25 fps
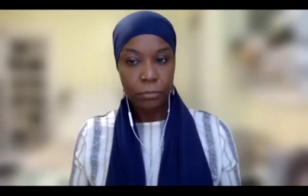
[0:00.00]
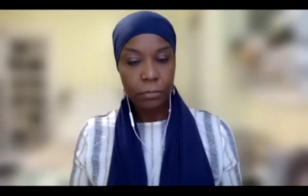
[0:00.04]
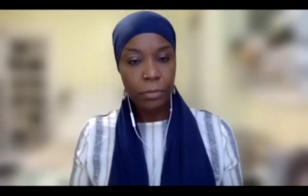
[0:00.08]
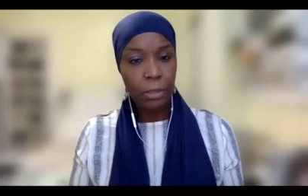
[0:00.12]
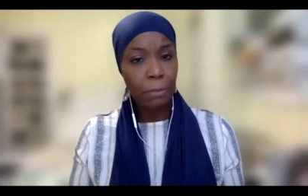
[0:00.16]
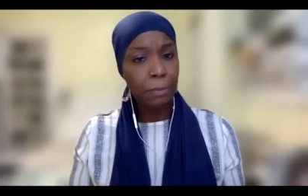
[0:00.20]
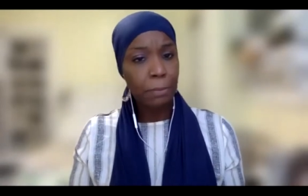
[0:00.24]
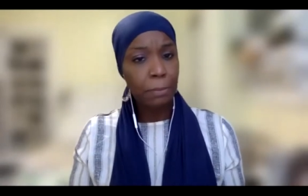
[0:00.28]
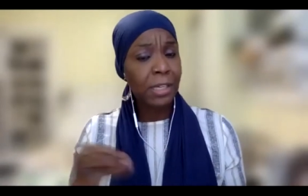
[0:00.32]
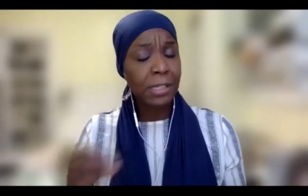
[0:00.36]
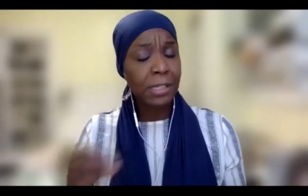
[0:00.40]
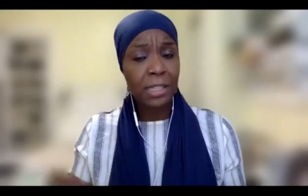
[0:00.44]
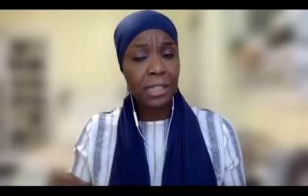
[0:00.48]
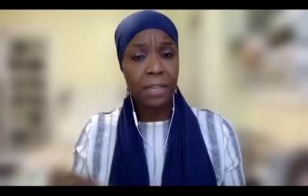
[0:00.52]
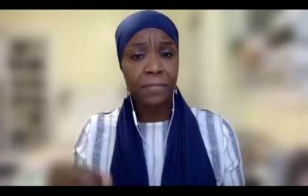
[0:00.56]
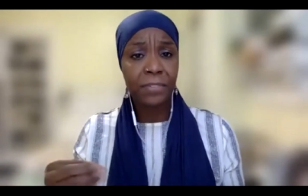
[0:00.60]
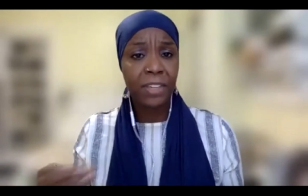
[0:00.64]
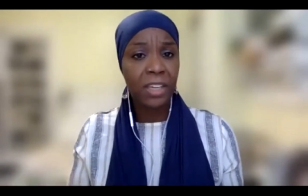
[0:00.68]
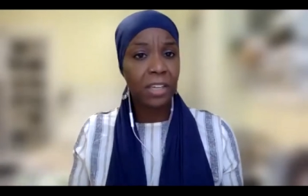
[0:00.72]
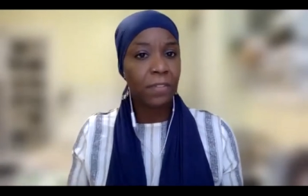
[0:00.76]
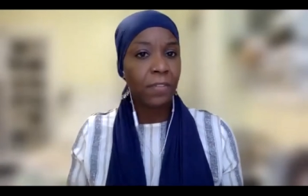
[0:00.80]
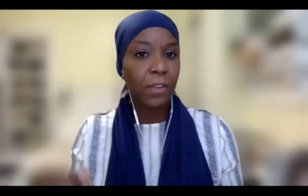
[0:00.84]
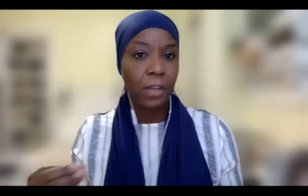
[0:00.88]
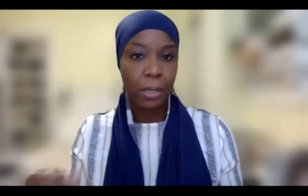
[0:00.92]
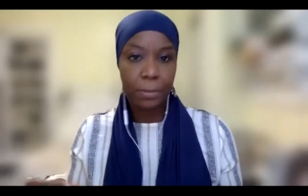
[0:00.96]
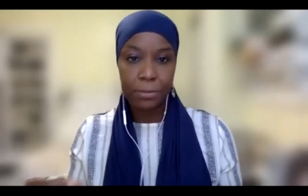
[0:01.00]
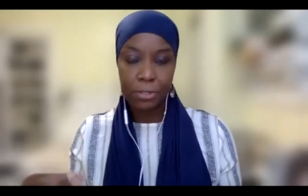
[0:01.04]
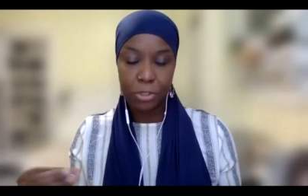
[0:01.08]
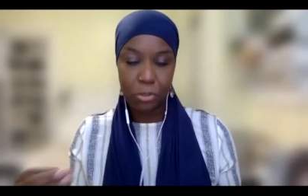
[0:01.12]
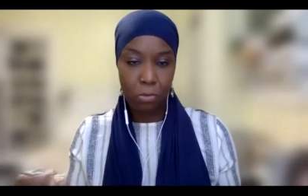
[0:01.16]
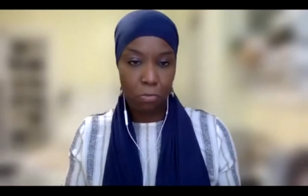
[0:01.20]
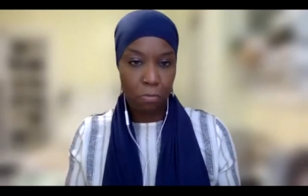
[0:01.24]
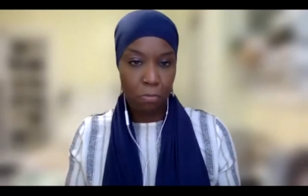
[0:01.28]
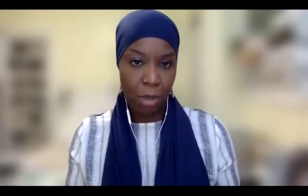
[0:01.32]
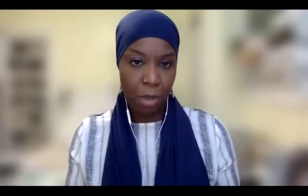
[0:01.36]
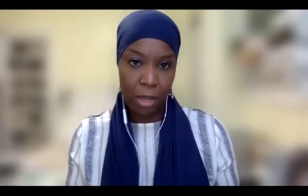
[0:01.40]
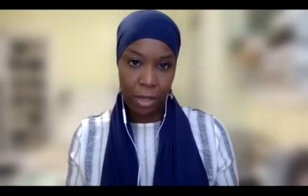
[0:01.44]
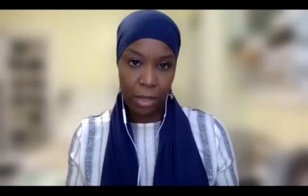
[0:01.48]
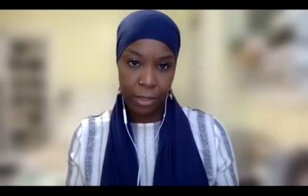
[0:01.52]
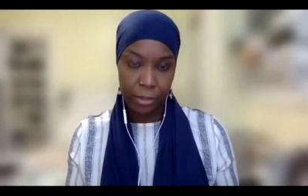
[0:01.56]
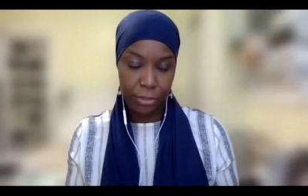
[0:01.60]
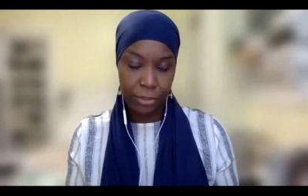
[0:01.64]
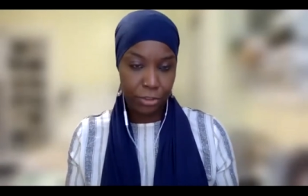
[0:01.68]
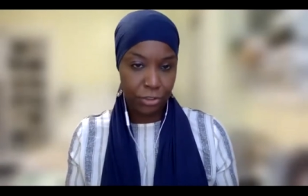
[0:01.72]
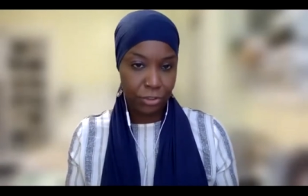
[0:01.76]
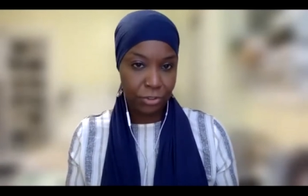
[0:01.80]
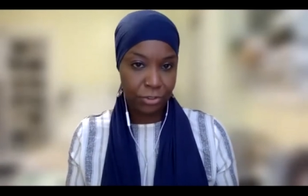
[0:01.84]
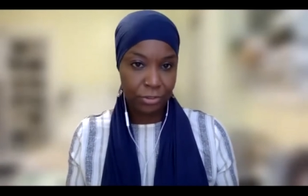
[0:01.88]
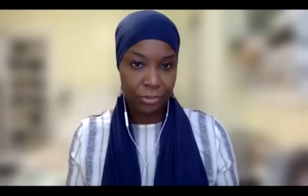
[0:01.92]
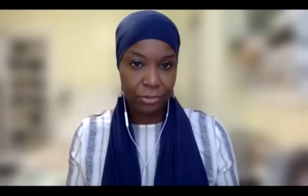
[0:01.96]
because I've given up so
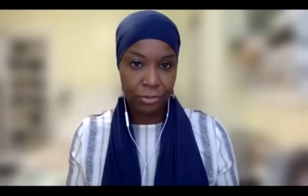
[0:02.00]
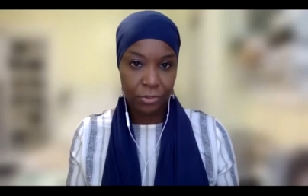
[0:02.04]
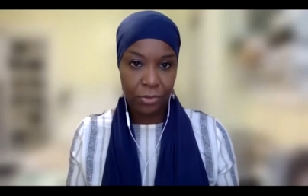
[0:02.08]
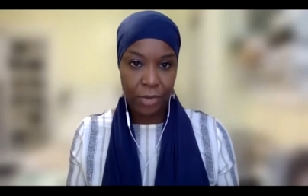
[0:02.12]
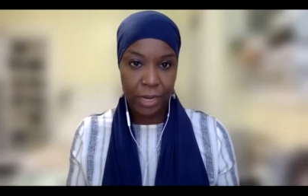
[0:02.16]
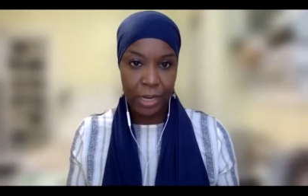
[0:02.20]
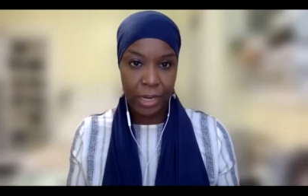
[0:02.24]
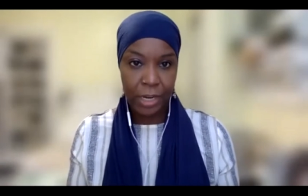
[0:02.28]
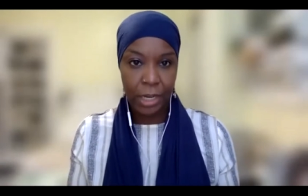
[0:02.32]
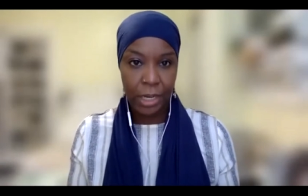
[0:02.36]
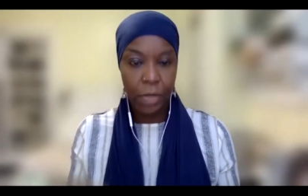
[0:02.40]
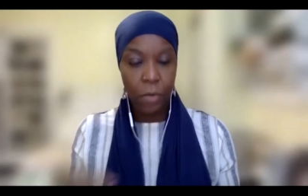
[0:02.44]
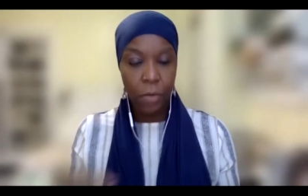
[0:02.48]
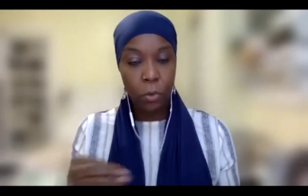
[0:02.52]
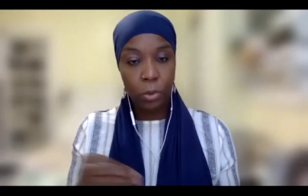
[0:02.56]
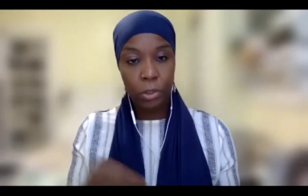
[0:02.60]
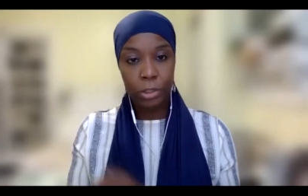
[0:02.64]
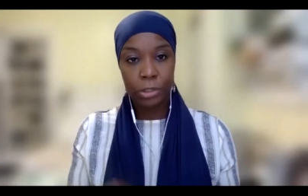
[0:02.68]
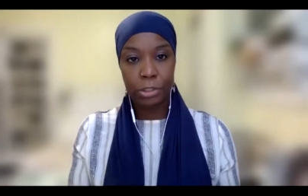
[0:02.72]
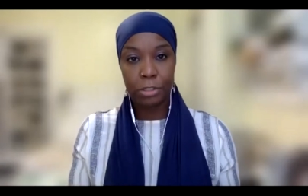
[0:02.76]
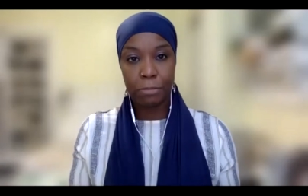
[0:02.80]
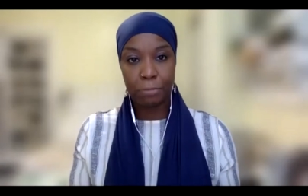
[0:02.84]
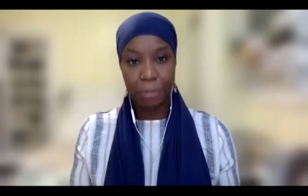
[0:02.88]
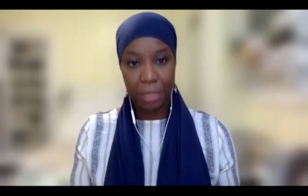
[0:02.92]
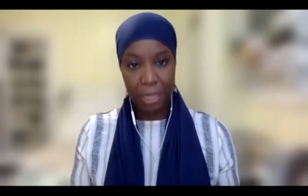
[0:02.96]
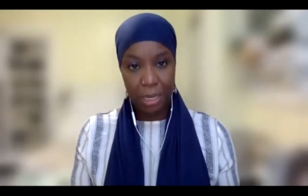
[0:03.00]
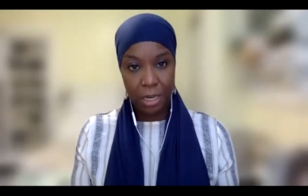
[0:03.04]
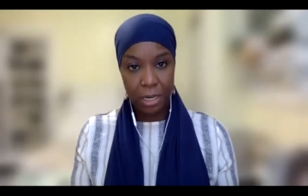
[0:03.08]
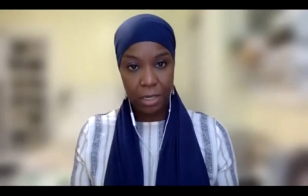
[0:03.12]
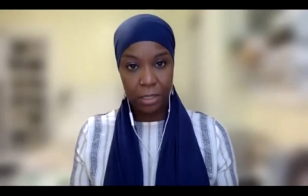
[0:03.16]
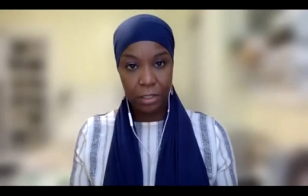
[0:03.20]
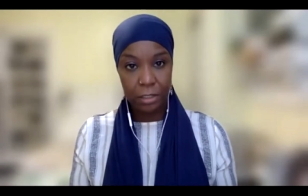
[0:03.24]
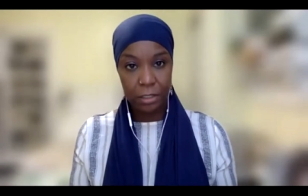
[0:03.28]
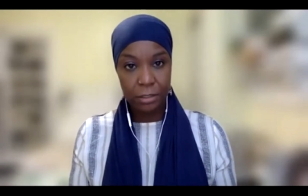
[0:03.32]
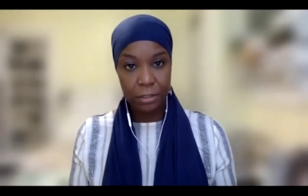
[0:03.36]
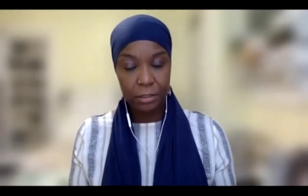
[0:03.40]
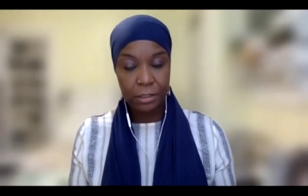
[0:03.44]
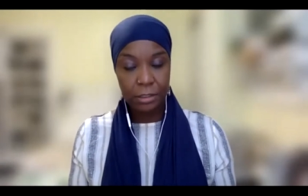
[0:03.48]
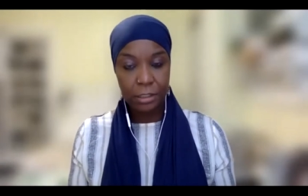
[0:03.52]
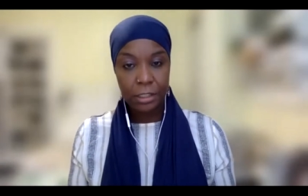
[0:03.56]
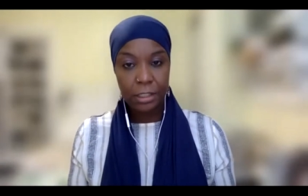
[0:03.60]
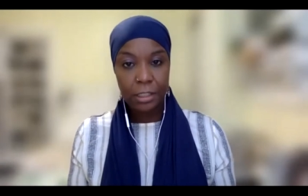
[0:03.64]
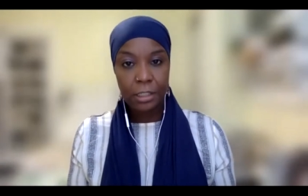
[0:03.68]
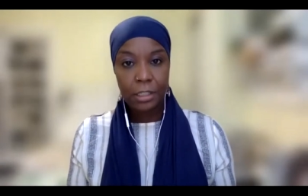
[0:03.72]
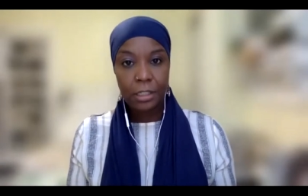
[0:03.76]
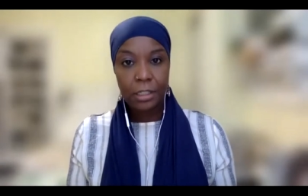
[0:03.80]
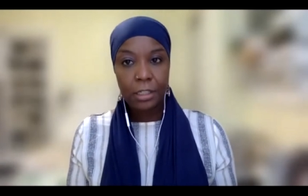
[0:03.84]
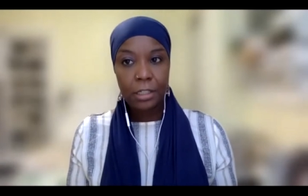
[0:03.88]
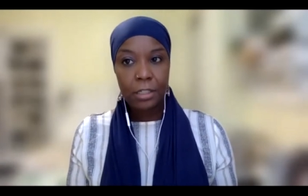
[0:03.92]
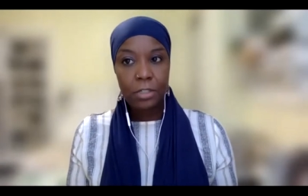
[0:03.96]
much, right, in order to be here.
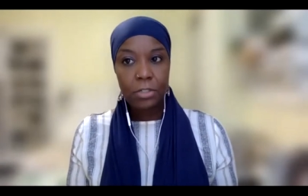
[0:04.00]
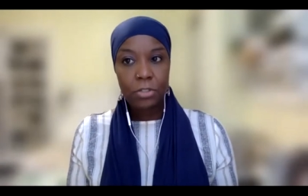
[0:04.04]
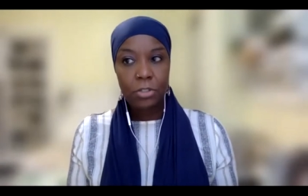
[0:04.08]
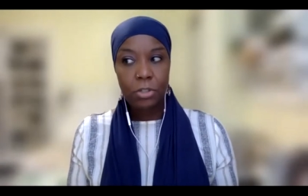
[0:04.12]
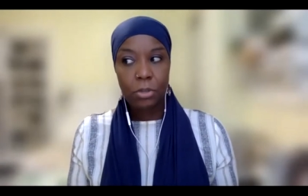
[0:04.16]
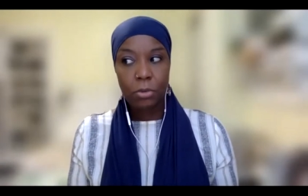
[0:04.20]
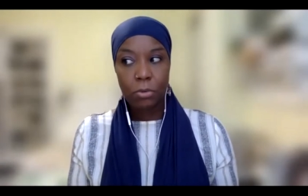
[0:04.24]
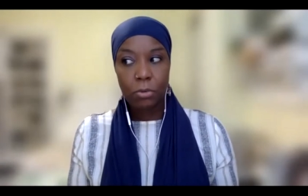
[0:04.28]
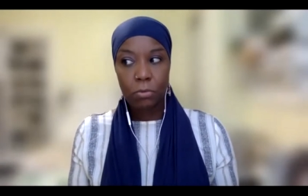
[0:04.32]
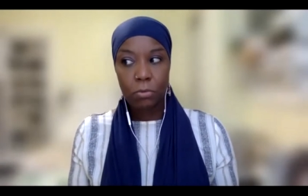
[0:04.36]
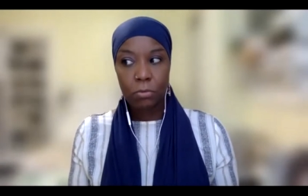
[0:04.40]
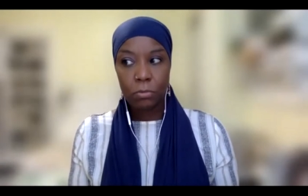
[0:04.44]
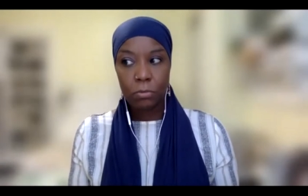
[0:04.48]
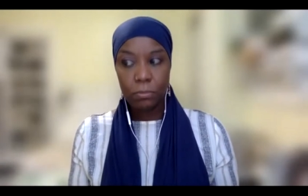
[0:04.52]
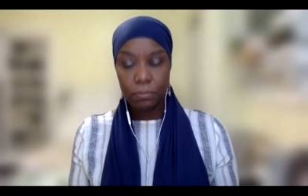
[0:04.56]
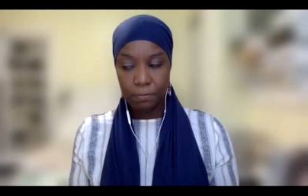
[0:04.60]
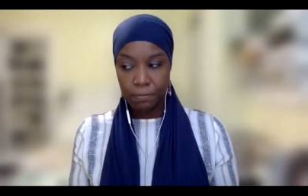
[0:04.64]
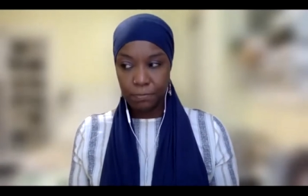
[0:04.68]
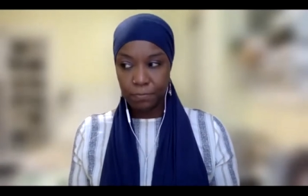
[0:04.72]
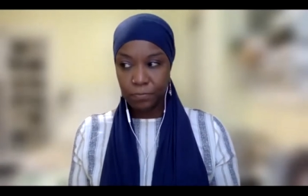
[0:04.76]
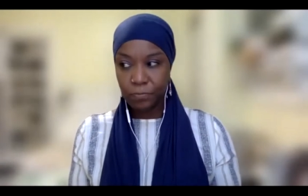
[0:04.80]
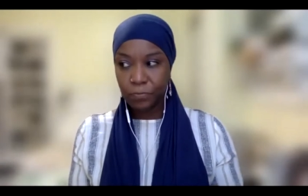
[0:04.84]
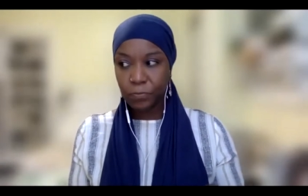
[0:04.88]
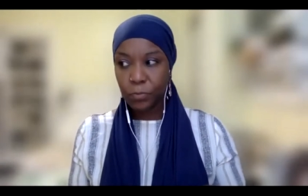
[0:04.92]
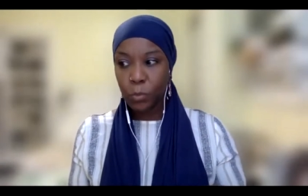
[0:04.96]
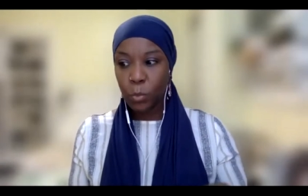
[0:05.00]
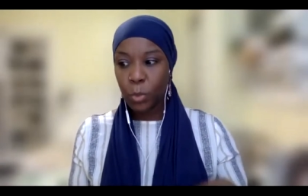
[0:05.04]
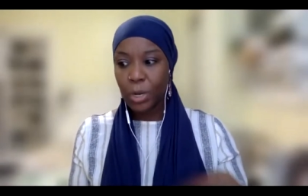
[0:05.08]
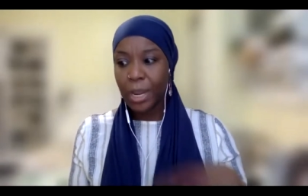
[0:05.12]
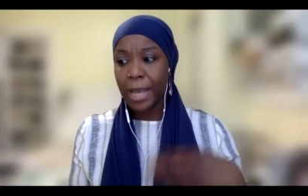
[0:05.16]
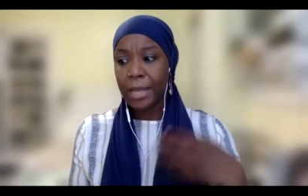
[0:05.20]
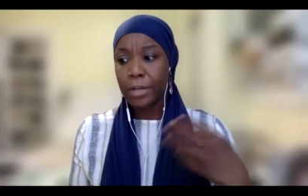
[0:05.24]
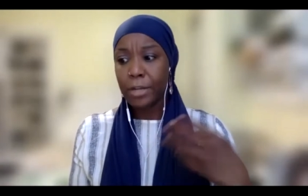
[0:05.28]
So would I